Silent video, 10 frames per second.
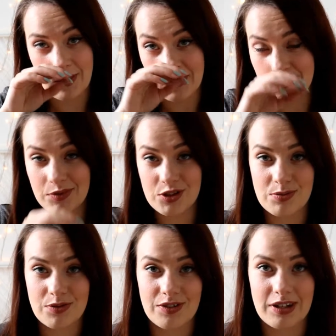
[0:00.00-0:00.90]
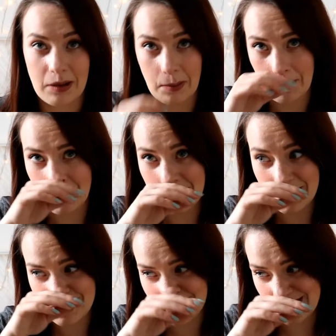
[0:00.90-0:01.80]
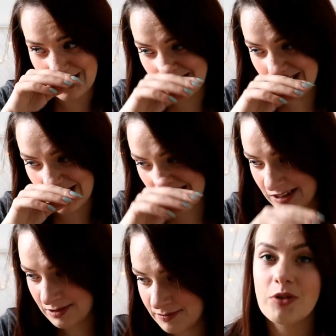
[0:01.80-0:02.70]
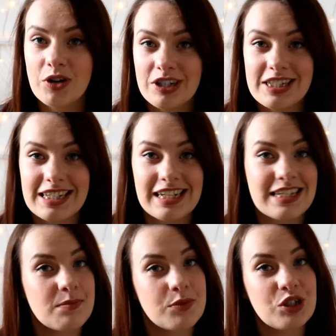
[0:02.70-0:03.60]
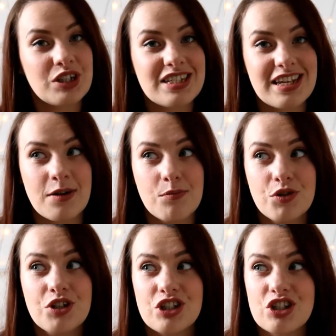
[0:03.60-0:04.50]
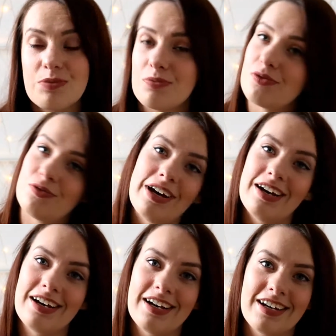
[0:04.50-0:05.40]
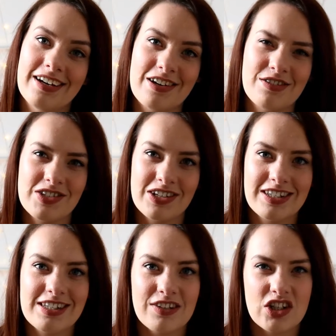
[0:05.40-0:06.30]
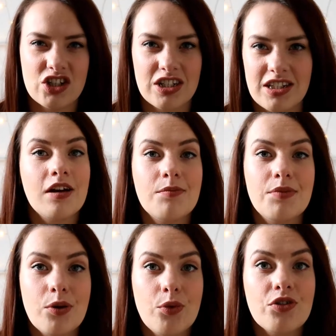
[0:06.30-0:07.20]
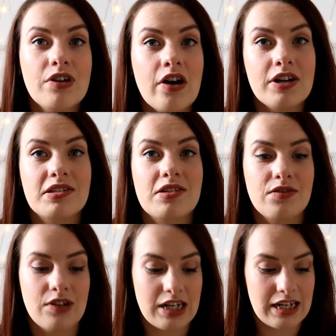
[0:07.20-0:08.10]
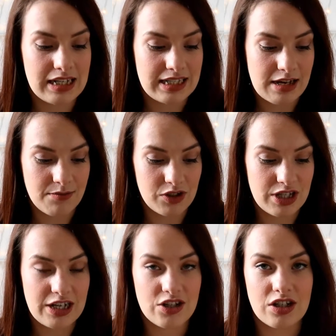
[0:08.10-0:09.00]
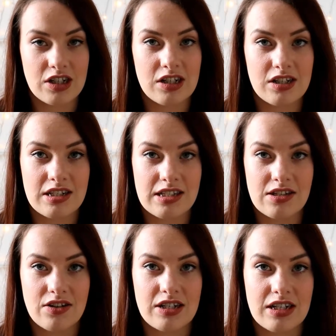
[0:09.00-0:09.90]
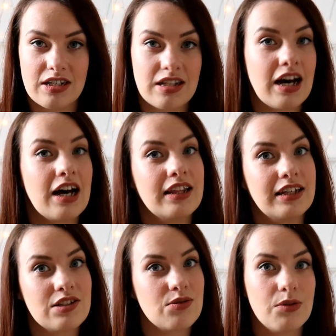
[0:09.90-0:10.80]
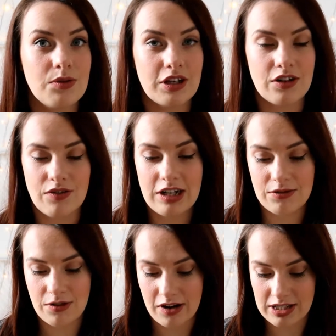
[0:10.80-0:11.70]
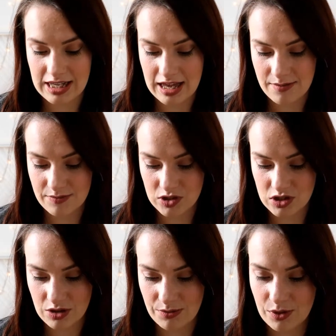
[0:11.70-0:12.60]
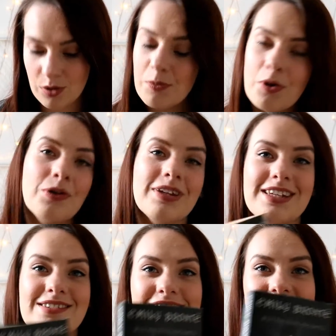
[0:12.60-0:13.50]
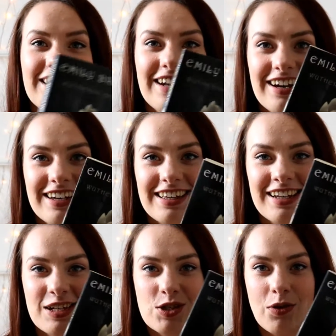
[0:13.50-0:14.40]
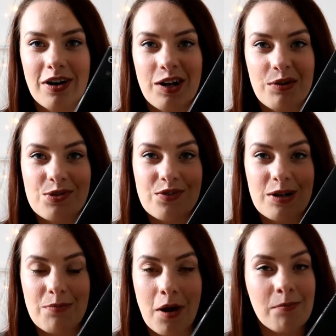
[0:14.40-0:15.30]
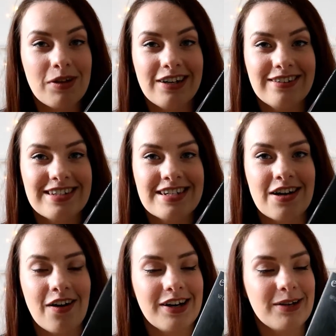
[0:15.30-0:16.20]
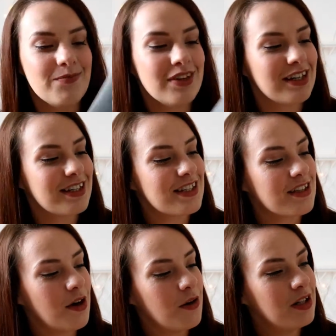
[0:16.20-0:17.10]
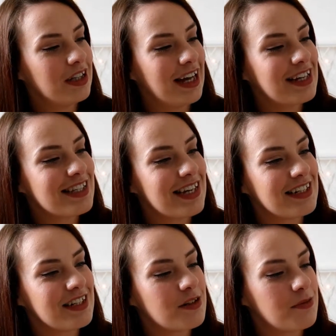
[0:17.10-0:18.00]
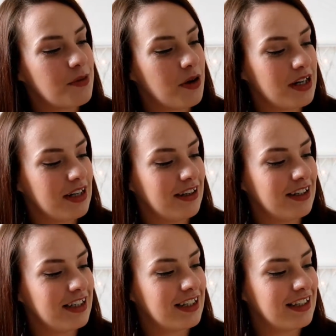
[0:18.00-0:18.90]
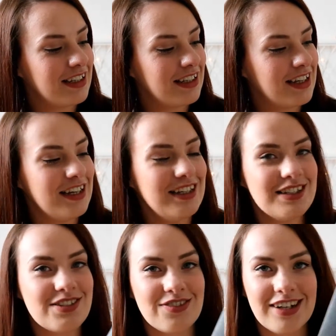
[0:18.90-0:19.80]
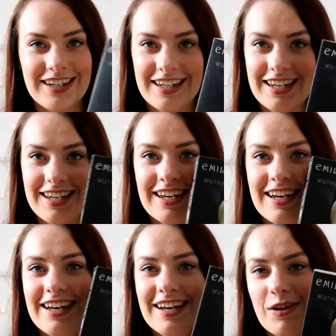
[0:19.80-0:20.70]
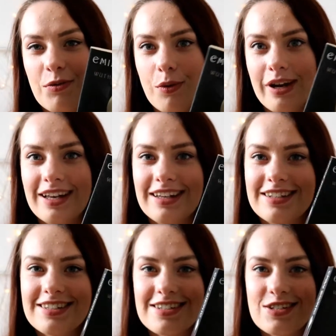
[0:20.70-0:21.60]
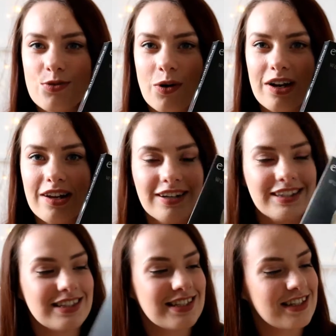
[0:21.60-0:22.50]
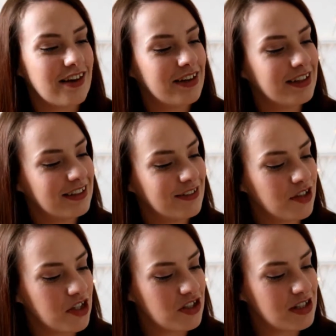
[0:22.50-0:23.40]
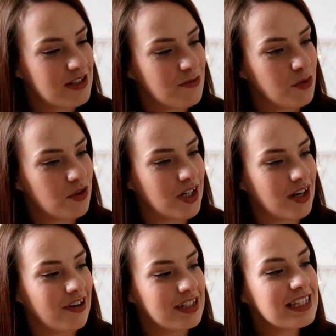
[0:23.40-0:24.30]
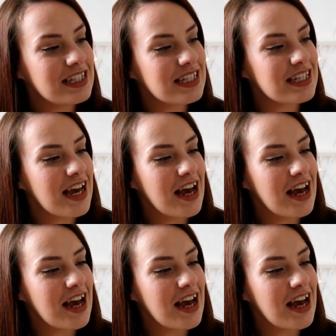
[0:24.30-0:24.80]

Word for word: I much prefer, I you I'm not into classic books and I much prefer kind of science fiction. But Wuthering Heights is on the reading list and my teacher decided that that's what we were going to read for our exams. So we all bought these really like, Twilight was really popular at the time. So the whole class ended up buying like these really weird Twilight style versions of Wuthering Heights.